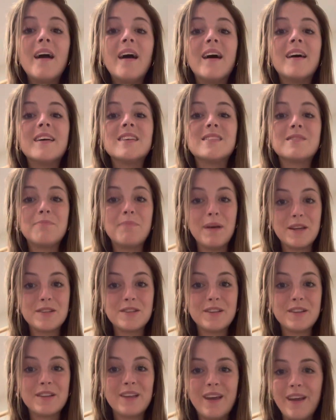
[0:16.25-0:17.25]

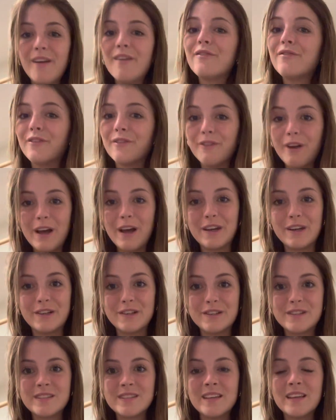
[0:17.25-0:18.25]
especially for
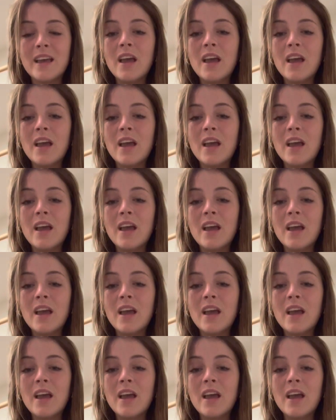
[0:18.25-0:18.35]
runners?